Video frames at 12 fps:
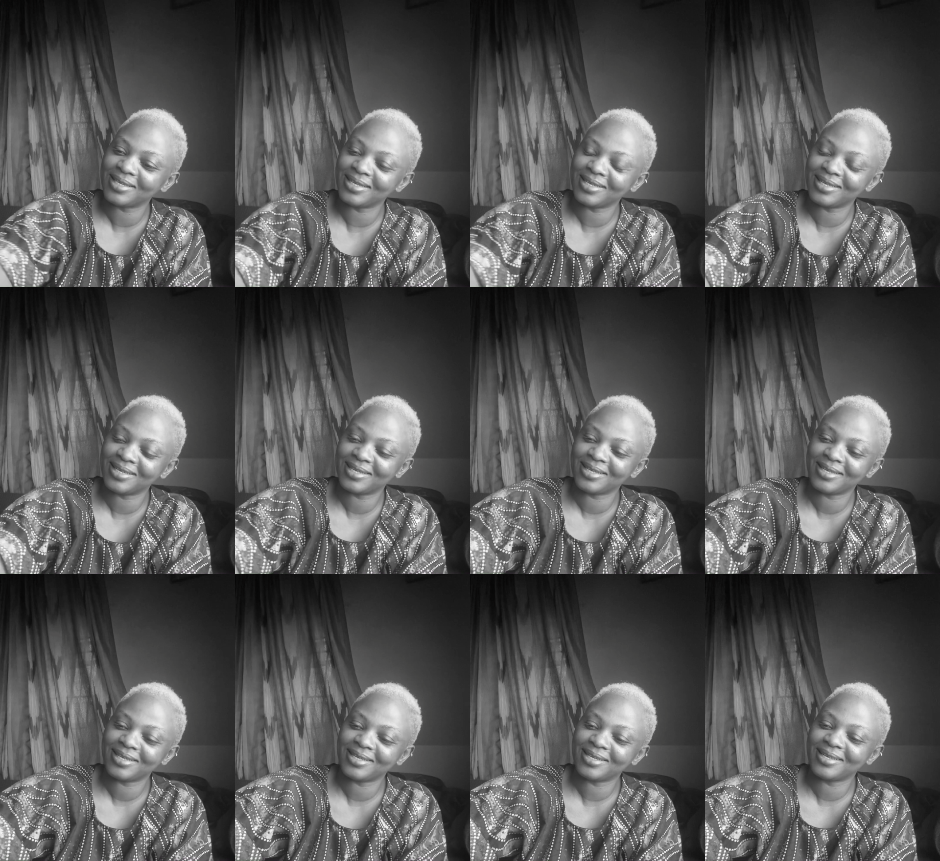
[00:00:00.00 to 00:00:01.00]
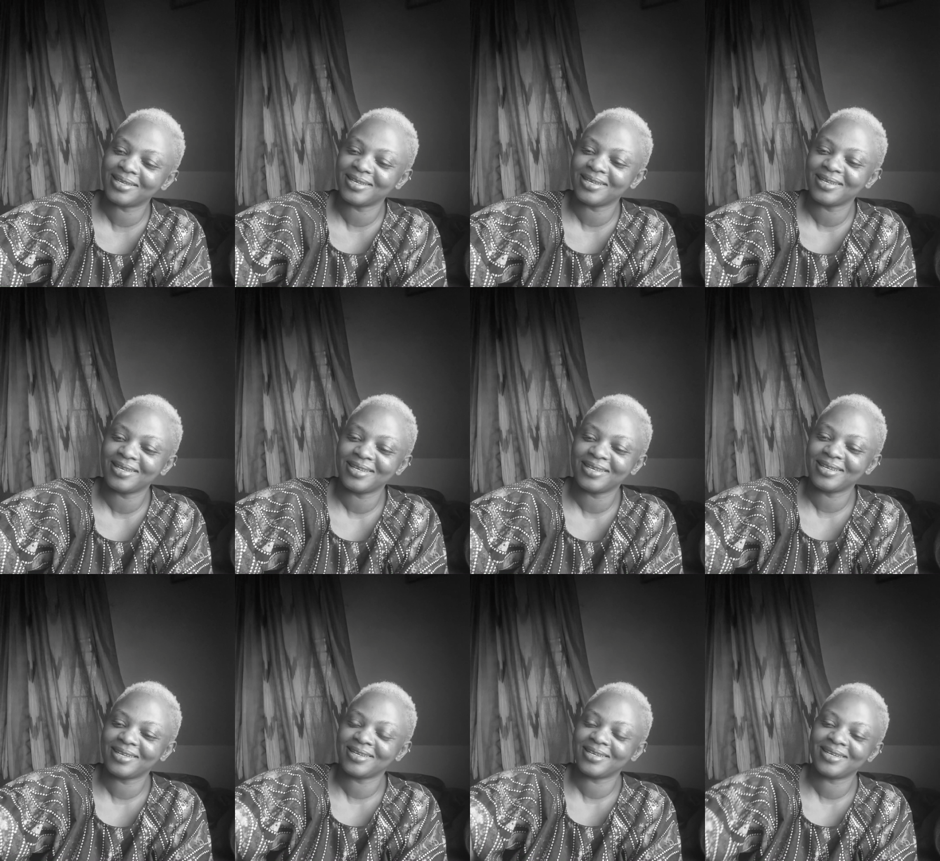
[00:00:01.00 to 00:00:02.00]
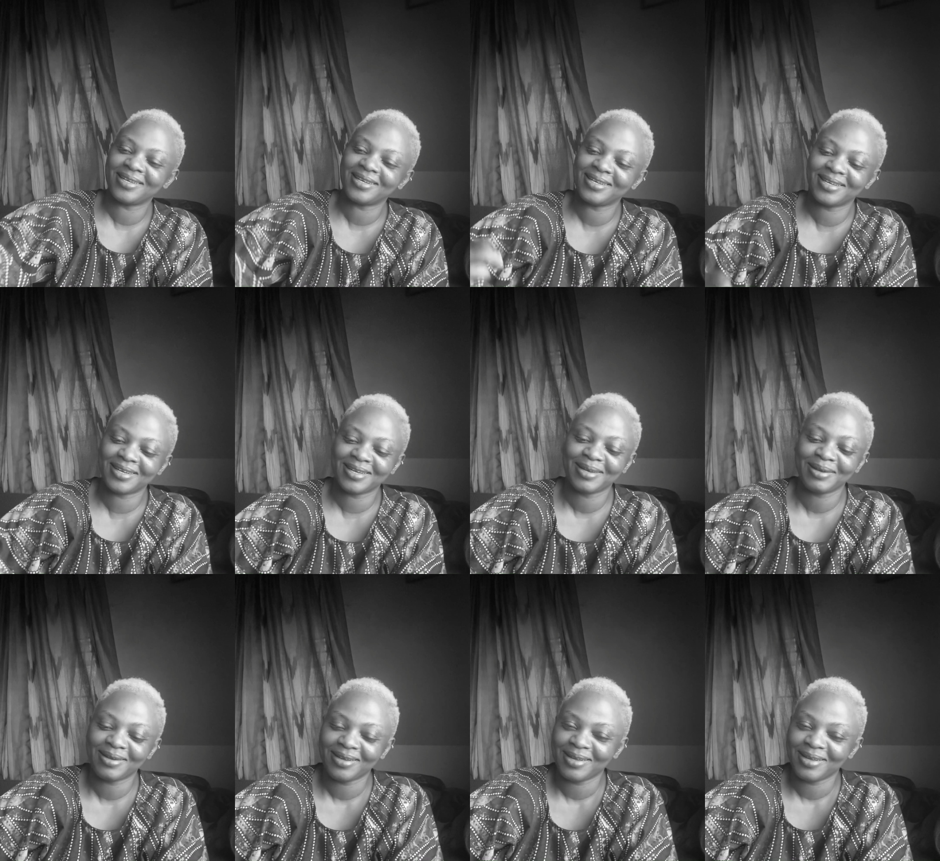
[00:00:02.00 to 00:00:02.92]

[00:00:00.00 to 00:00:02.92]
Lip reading: (silence)